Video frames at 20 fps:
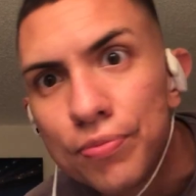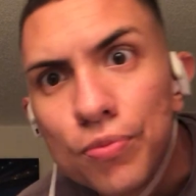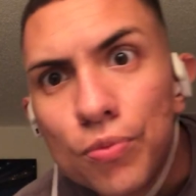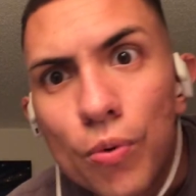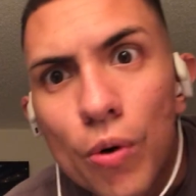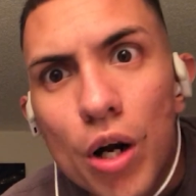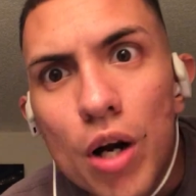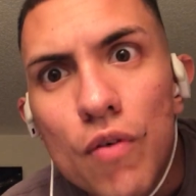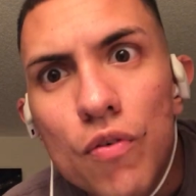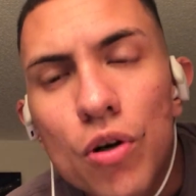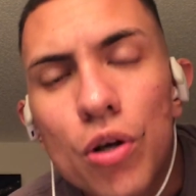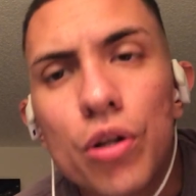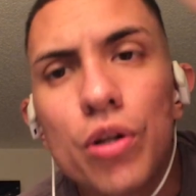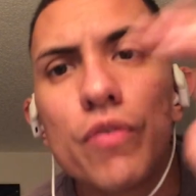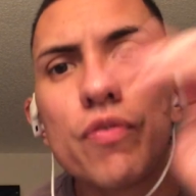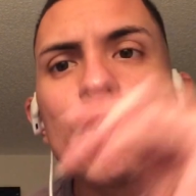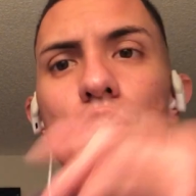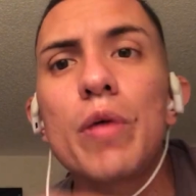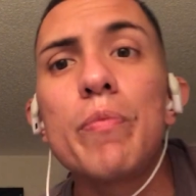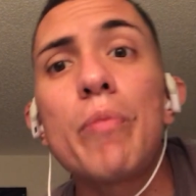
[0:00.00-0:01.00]
whatever
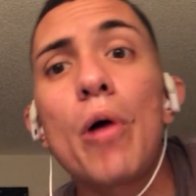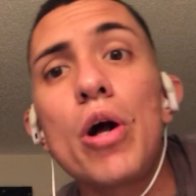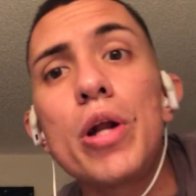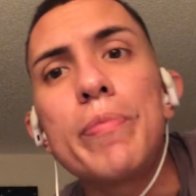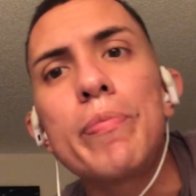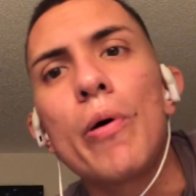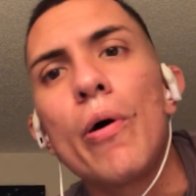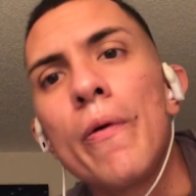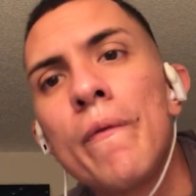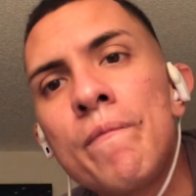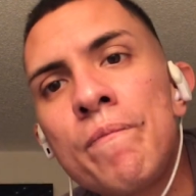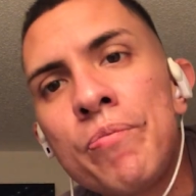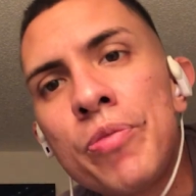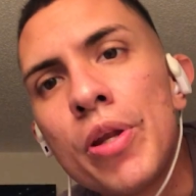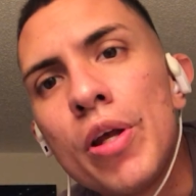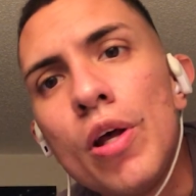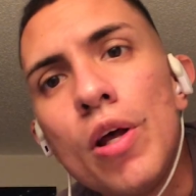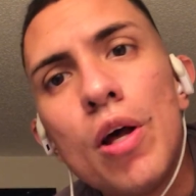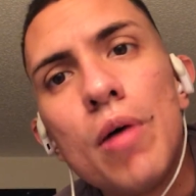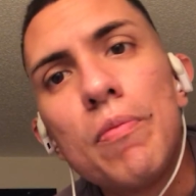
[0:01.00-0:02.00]
other fucking body part,
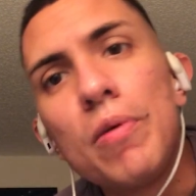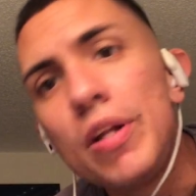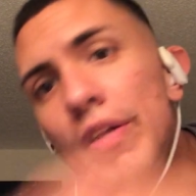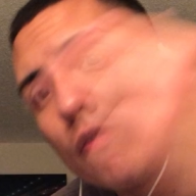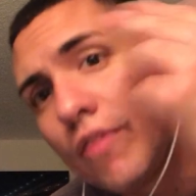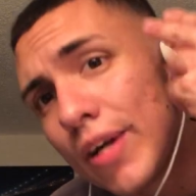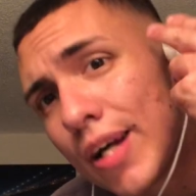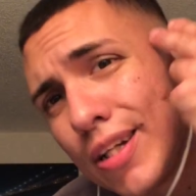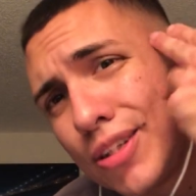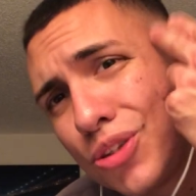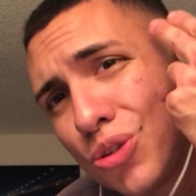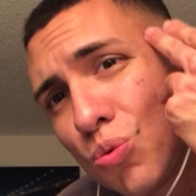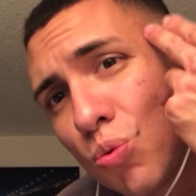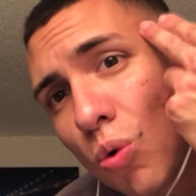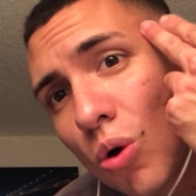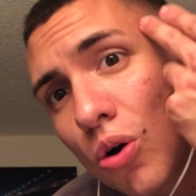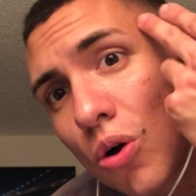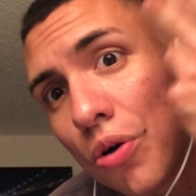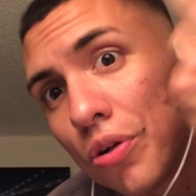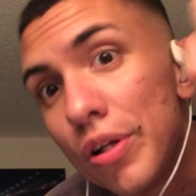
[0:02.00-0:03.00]
but they forget to
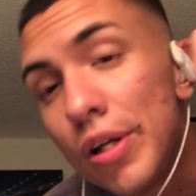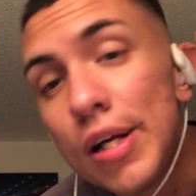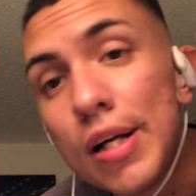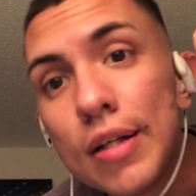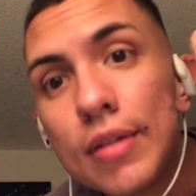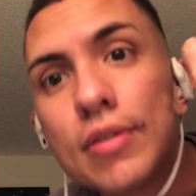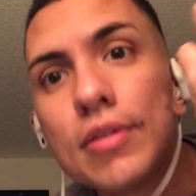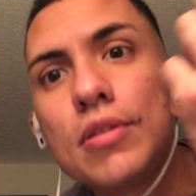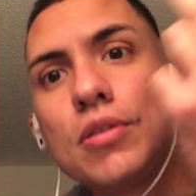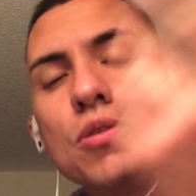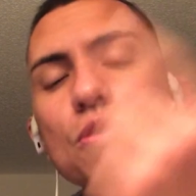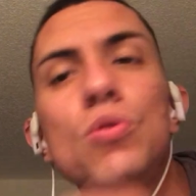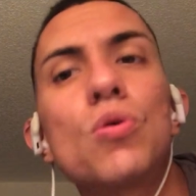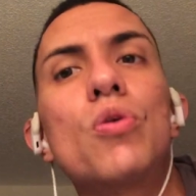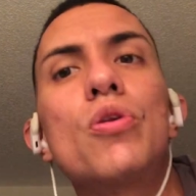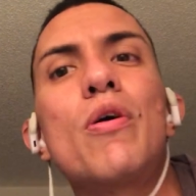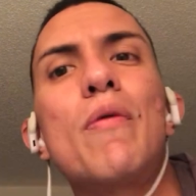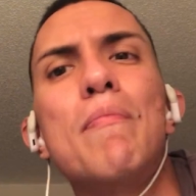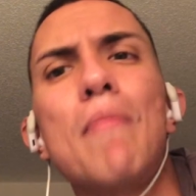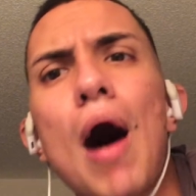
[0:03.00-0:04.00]
work on this, you know,
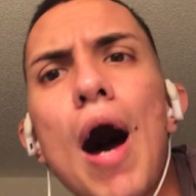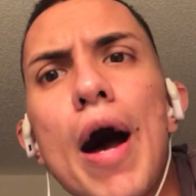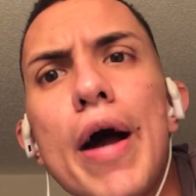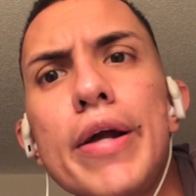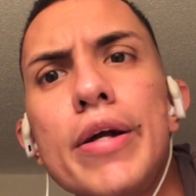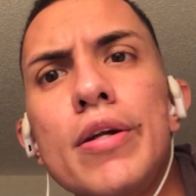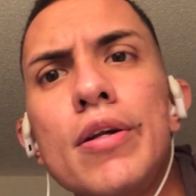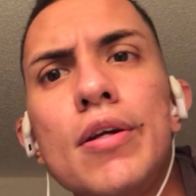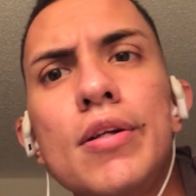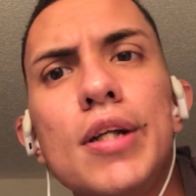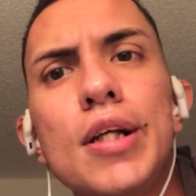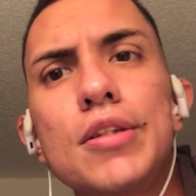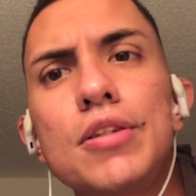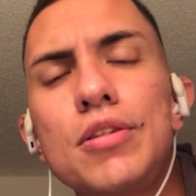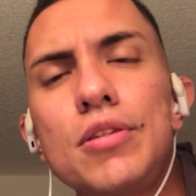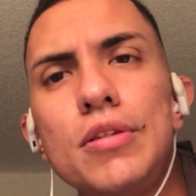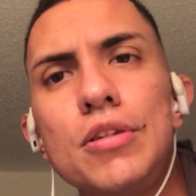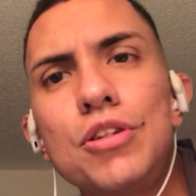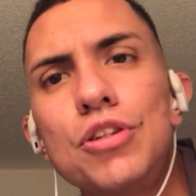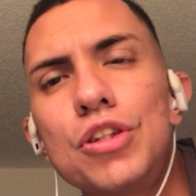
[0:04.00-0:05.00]
on their mind, and that's
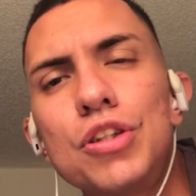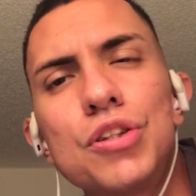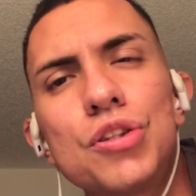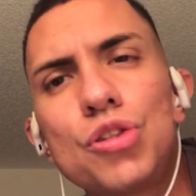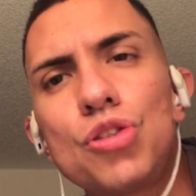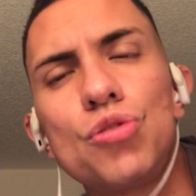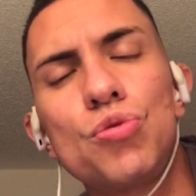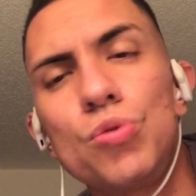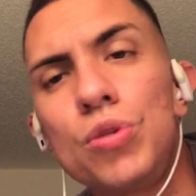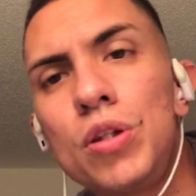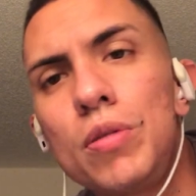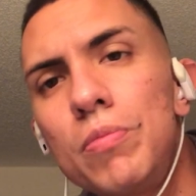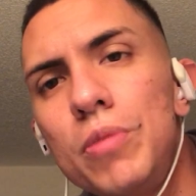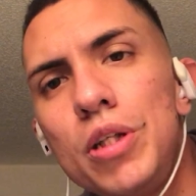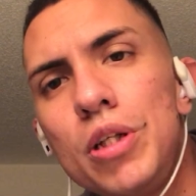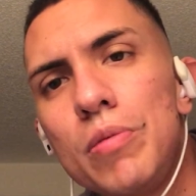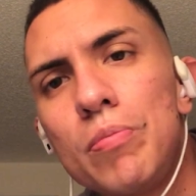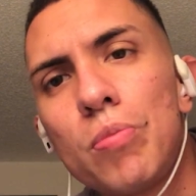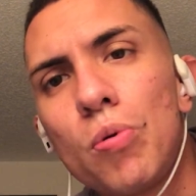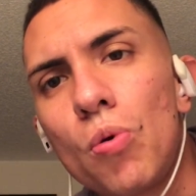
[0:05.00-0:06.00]

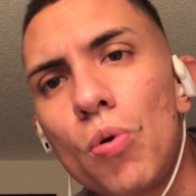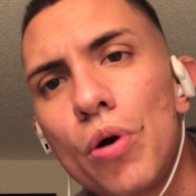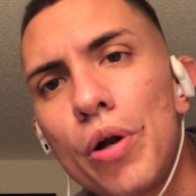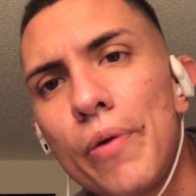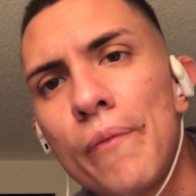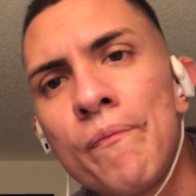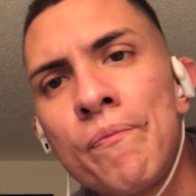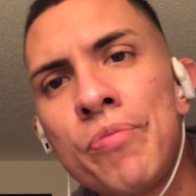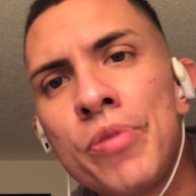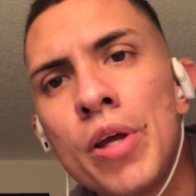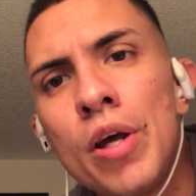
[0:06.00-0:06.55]
extremely important.